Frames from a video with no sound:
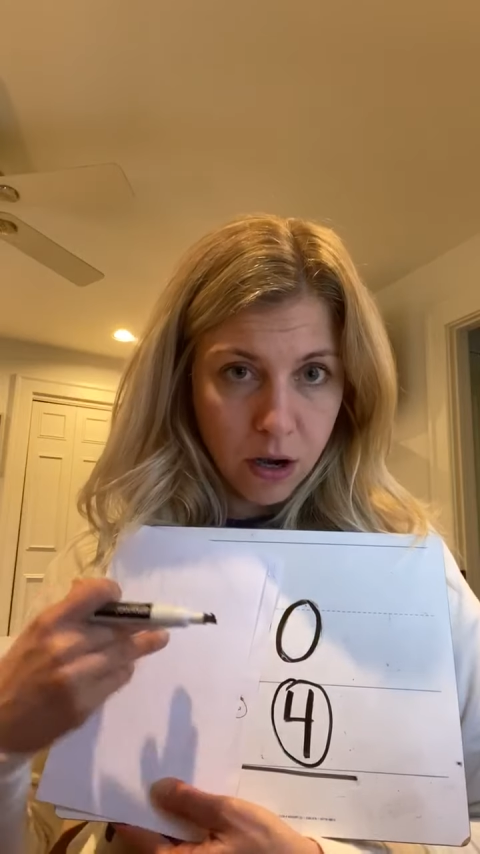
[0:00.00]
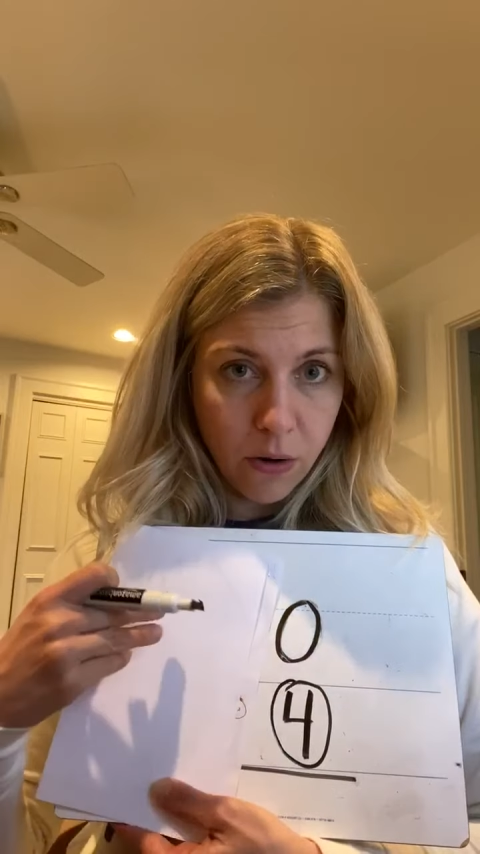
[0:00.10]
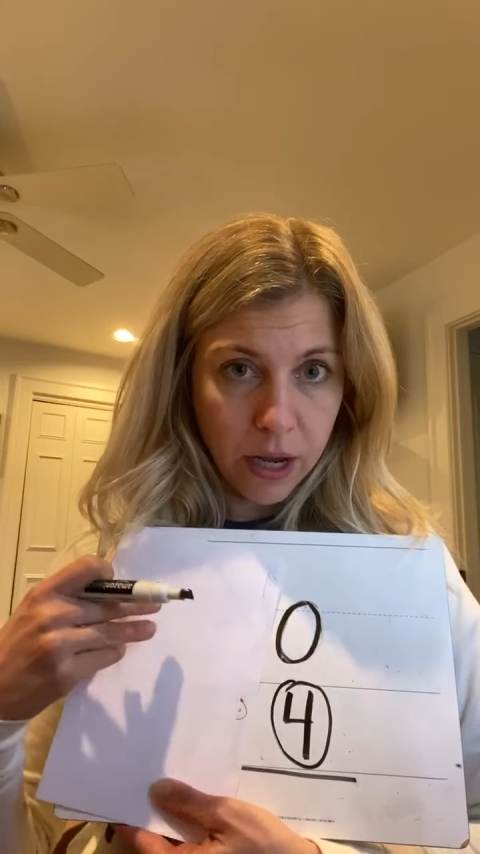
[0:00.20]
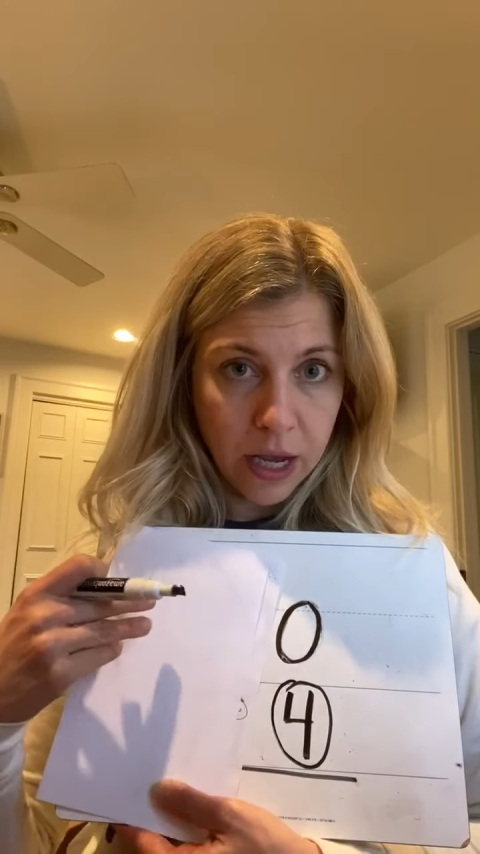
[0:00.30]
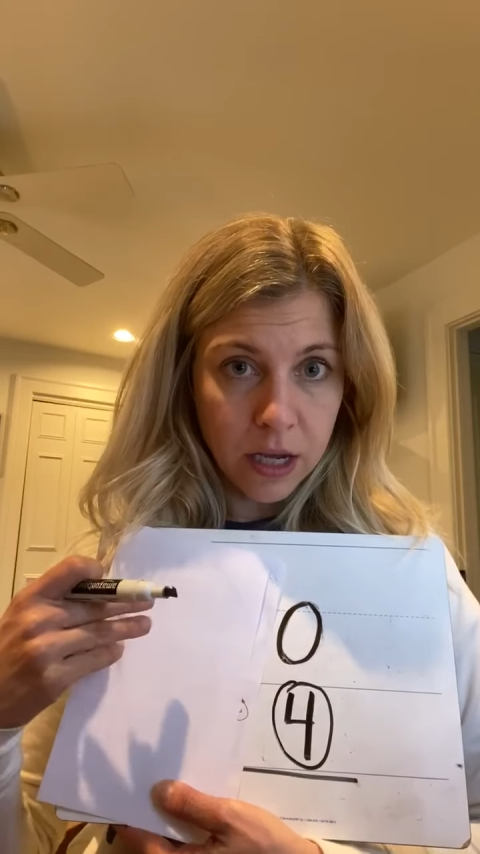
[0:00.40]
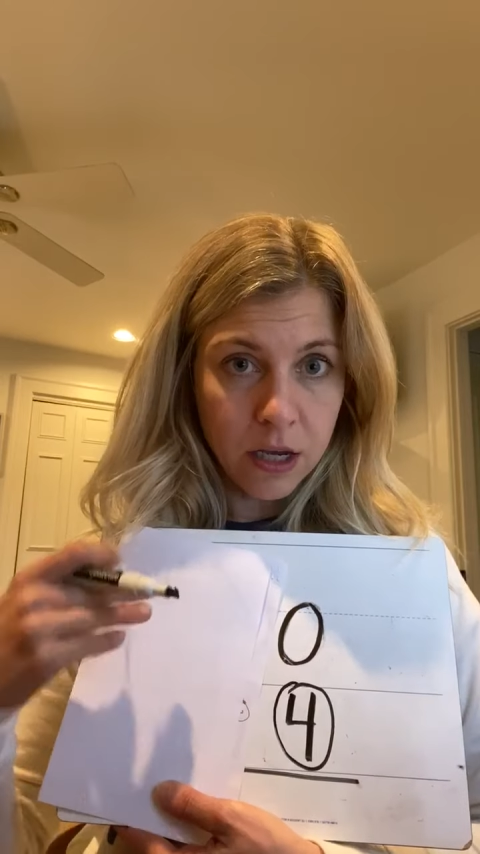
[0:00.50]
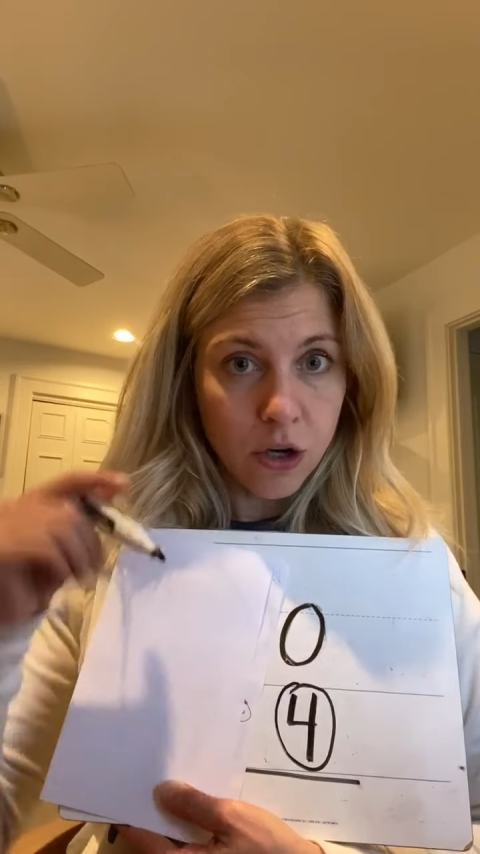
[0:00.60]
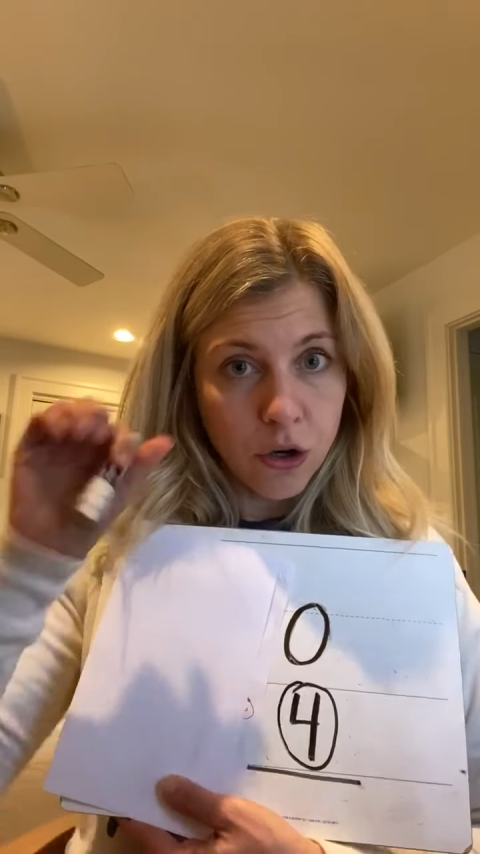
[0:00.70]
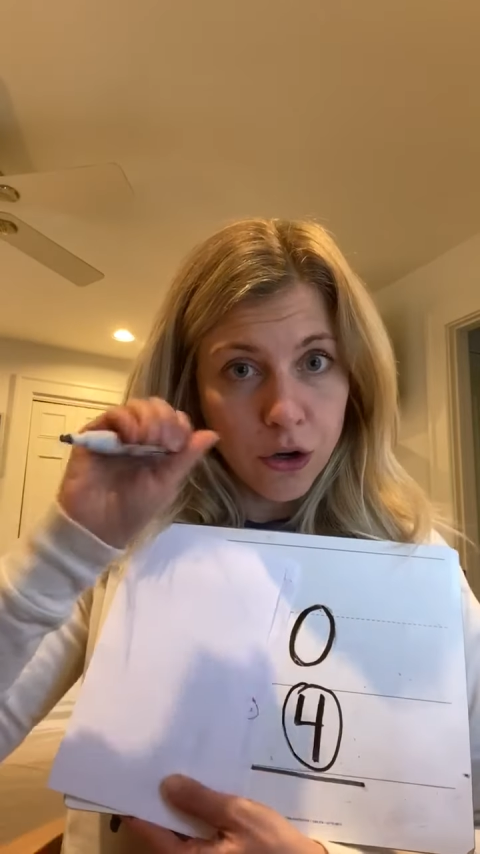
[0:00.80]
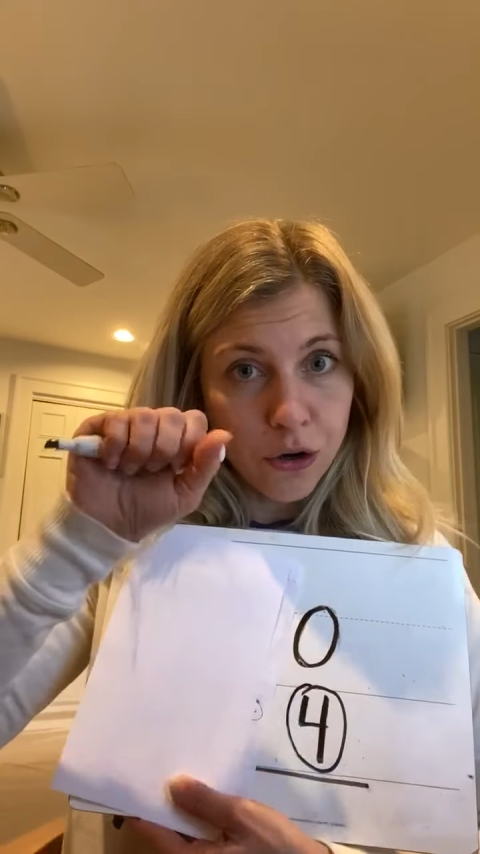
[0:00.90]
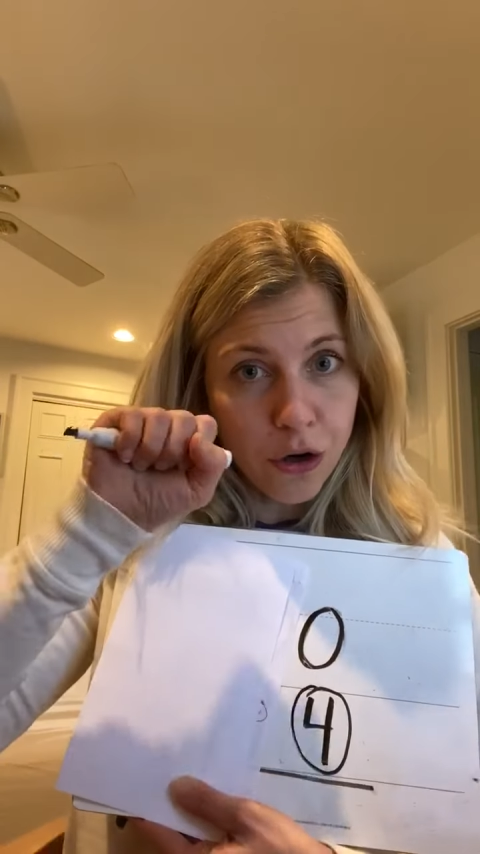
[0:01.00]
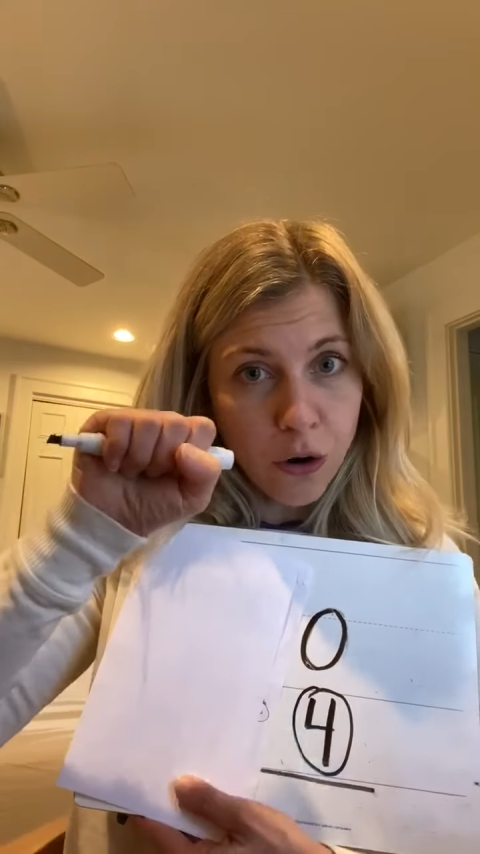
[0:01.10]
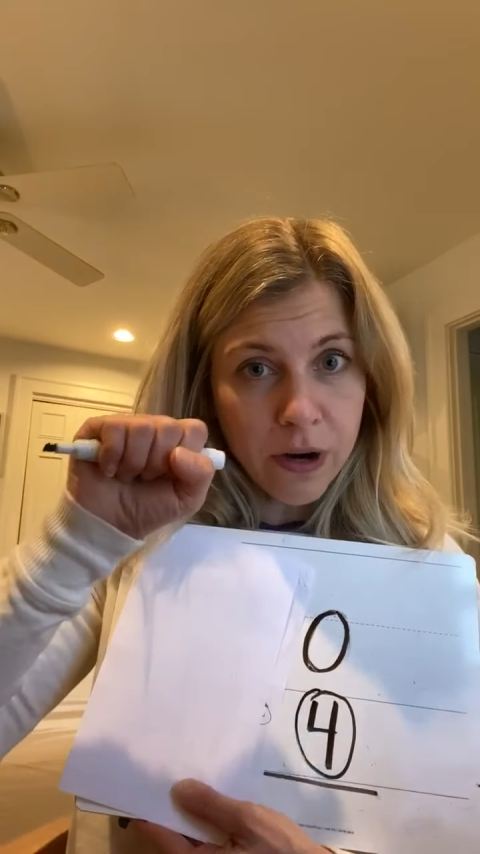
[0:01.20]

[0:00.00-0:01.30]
Okay, go